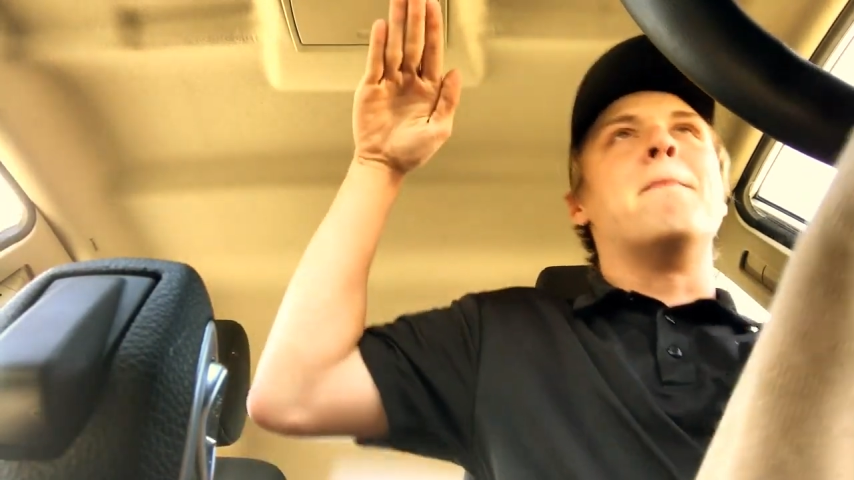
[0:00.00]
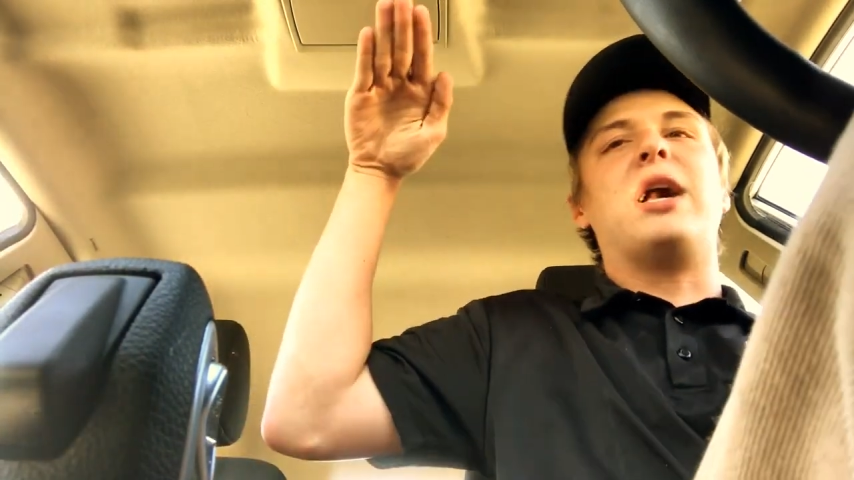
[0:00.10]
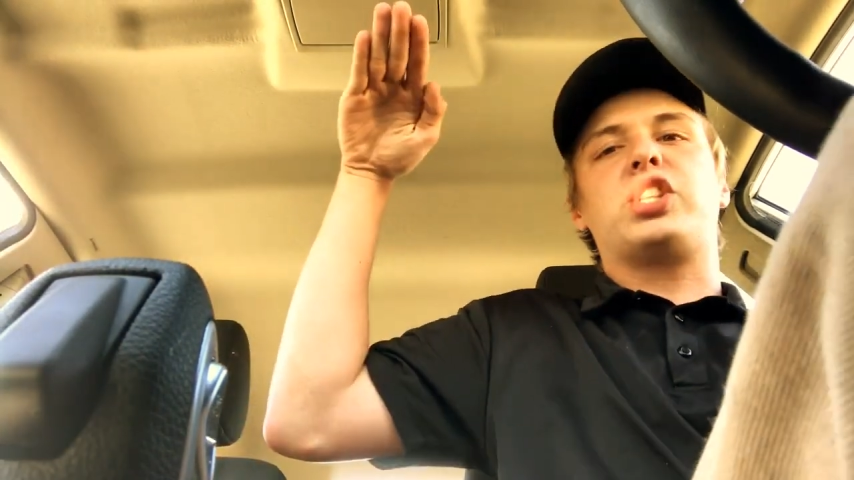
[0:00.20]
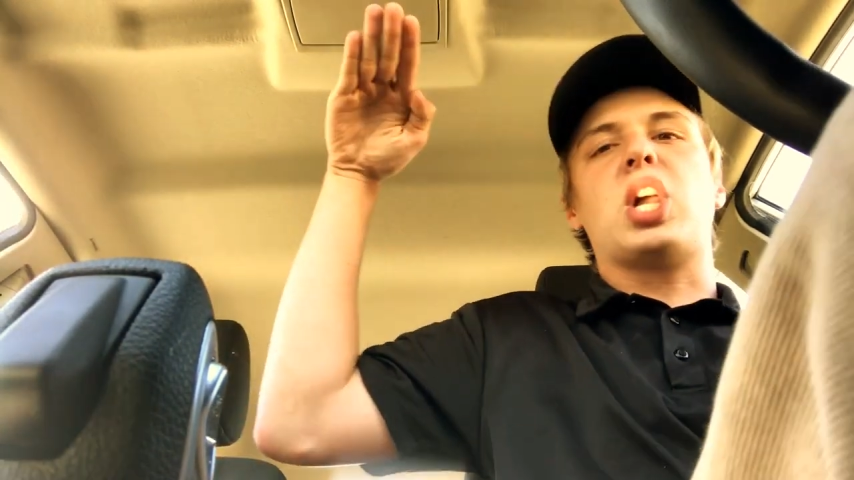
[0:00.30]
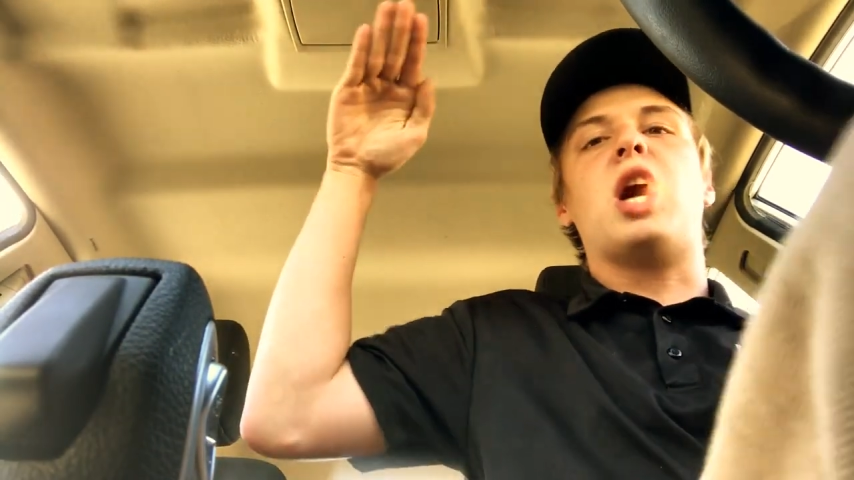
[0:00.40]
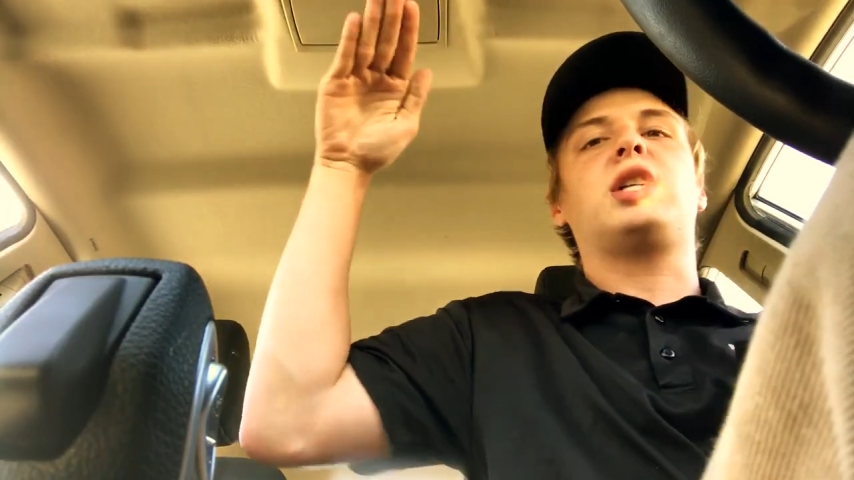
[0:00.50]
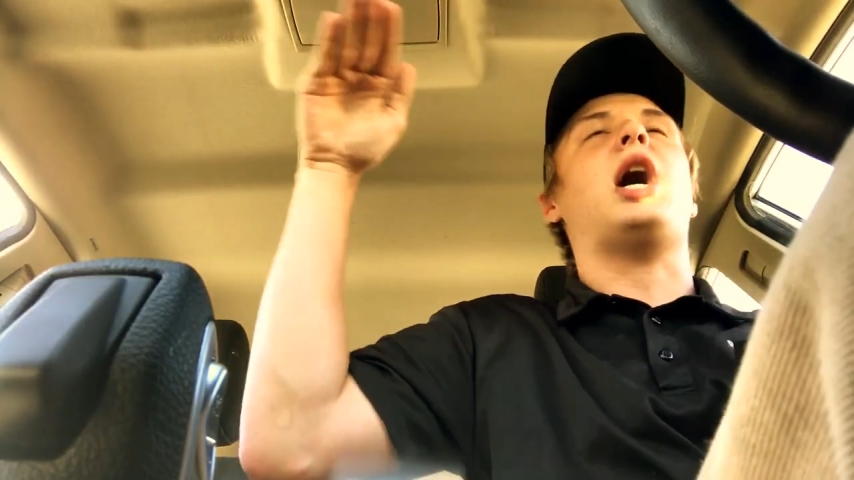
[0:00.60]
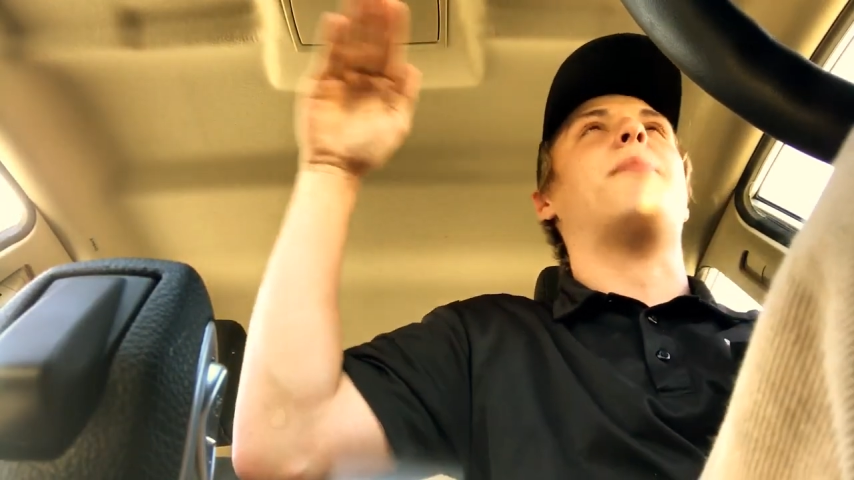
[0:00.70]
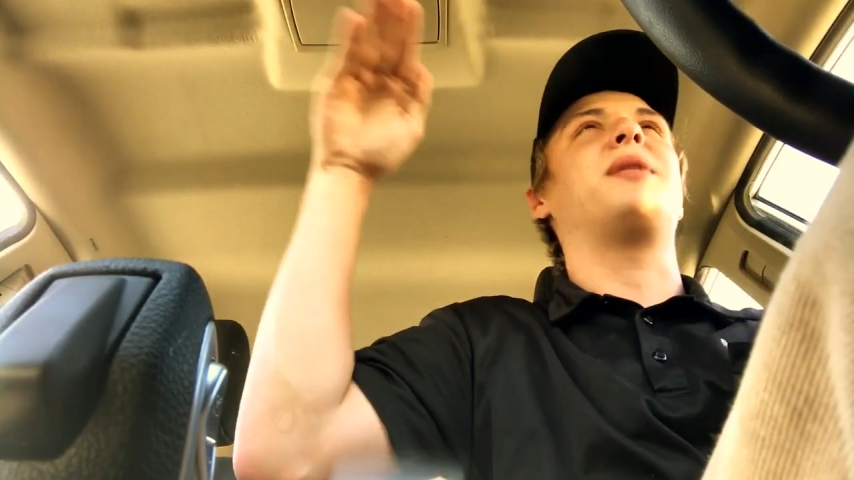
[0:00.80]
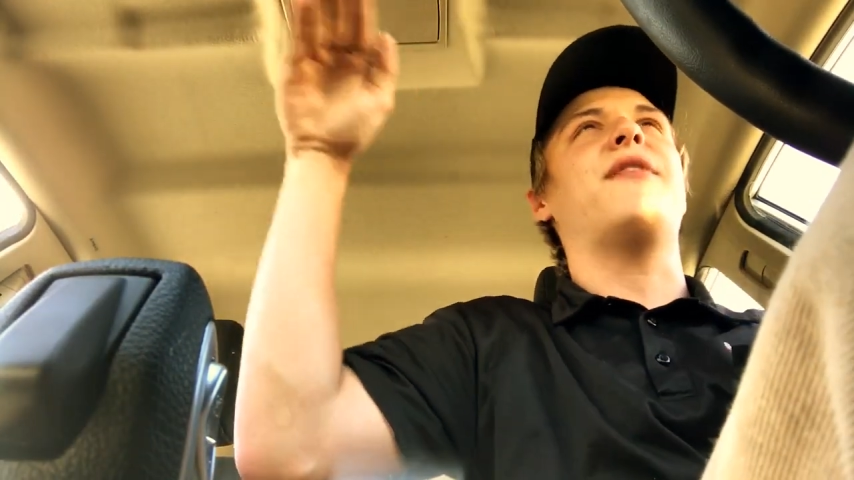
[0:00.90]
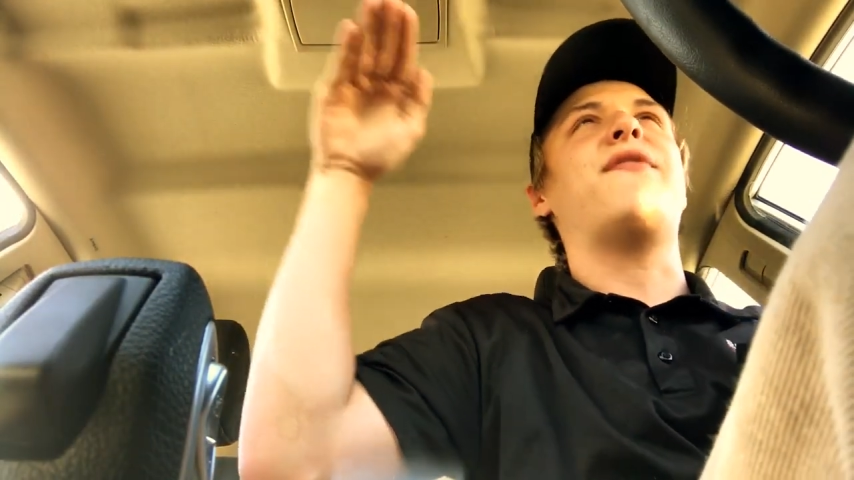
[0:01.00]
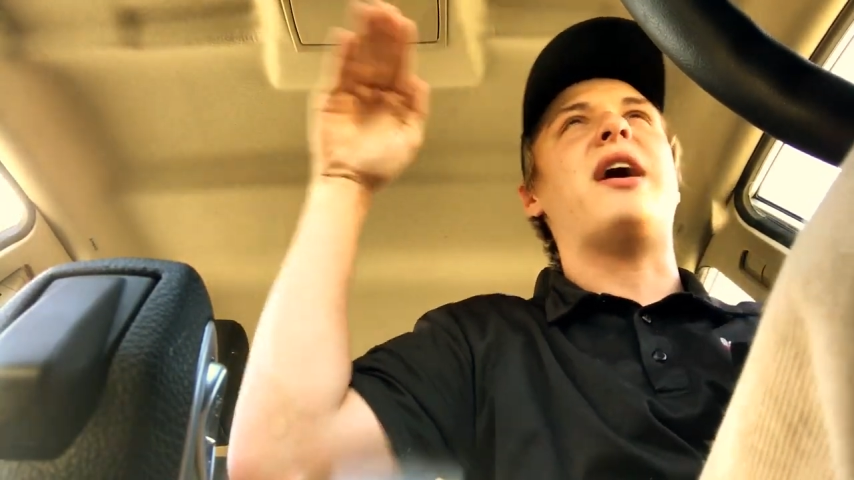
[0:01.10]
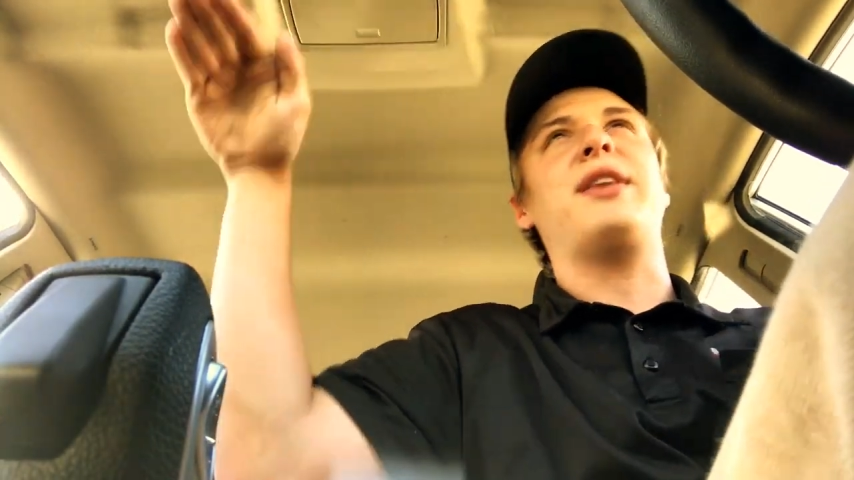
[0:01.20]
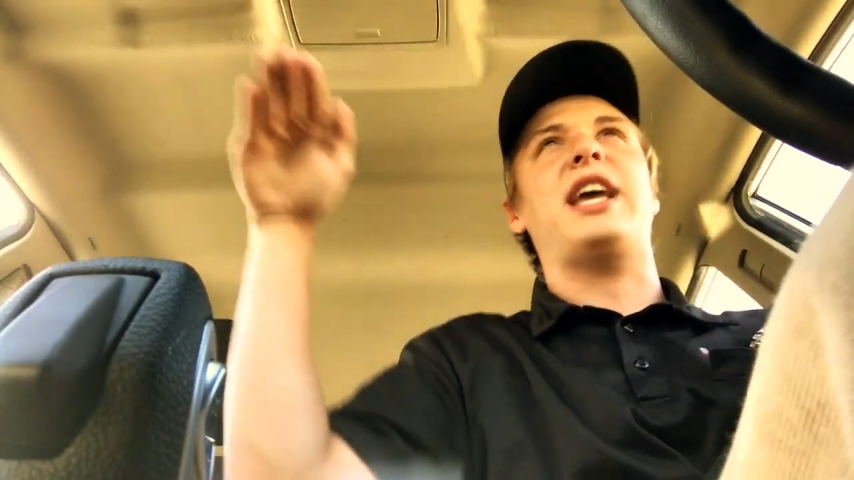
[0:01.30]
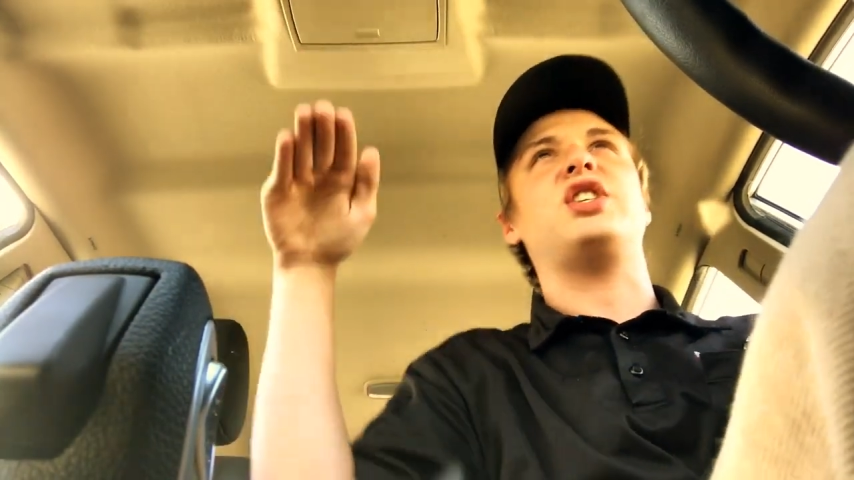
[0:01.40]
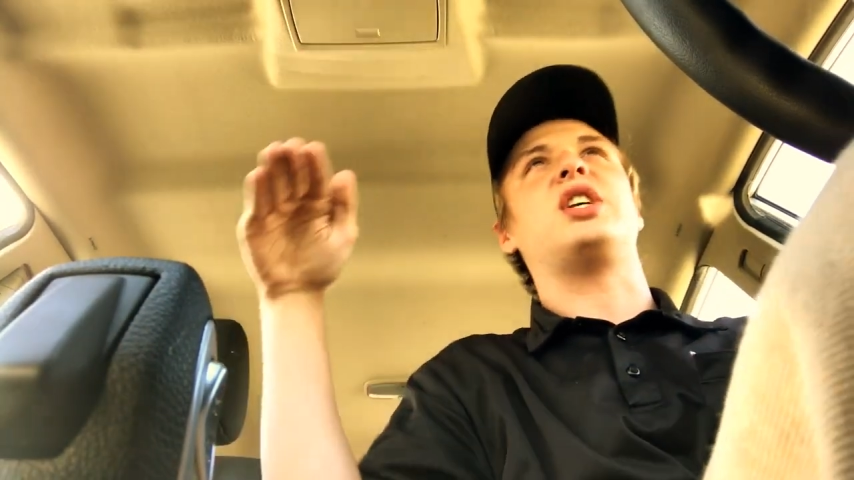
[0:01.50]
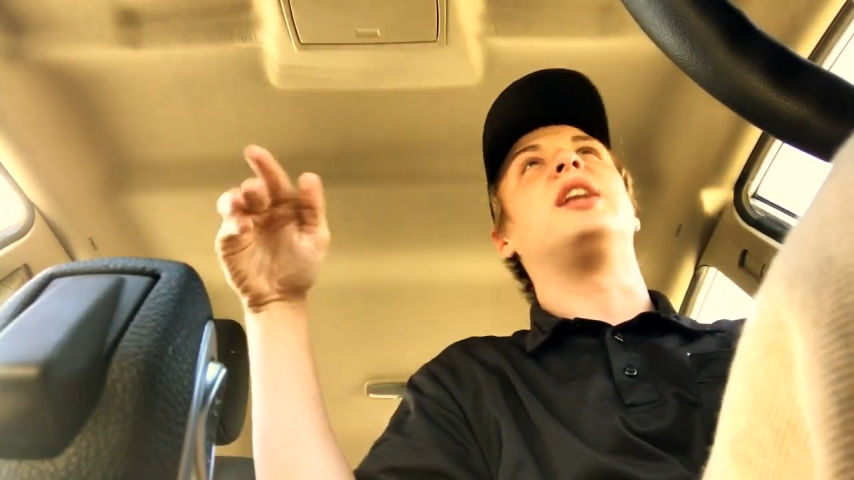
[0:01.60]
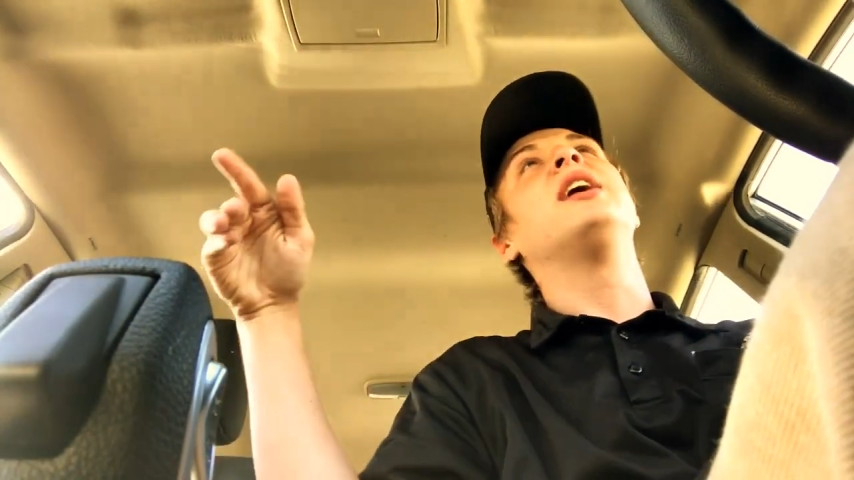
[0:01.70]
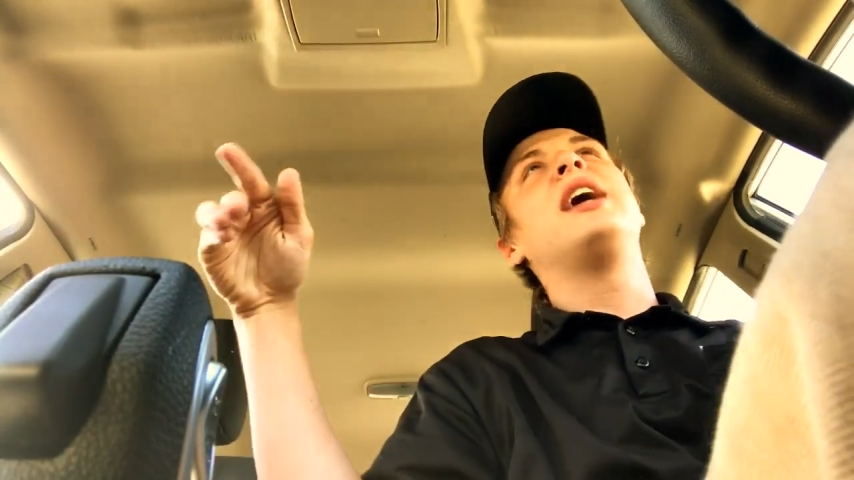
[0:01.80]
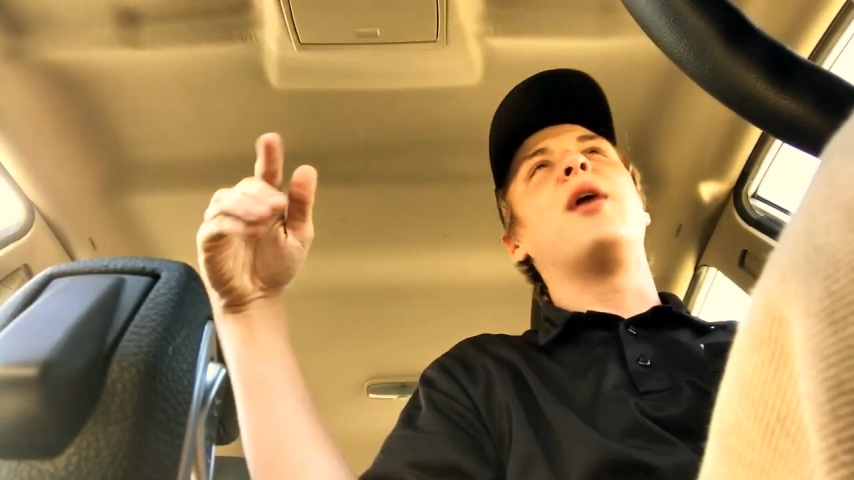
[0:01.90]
much on top of the foundation.